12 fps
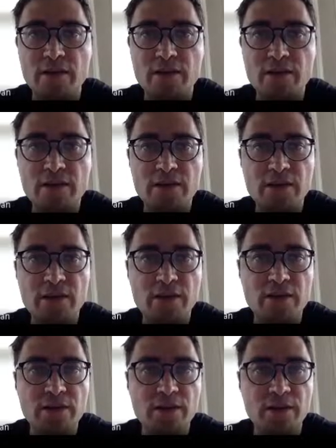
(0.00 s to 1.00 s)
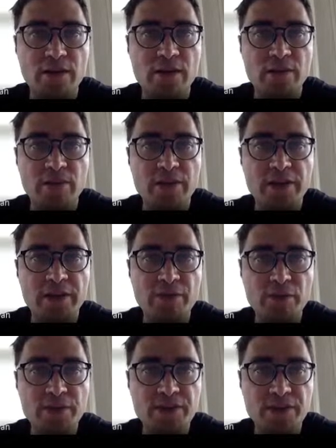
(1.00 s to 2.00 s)
Okay, can
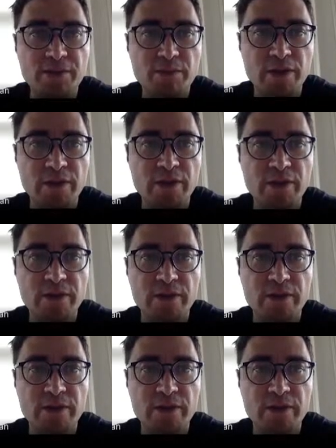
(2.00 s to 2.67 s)
everyone see my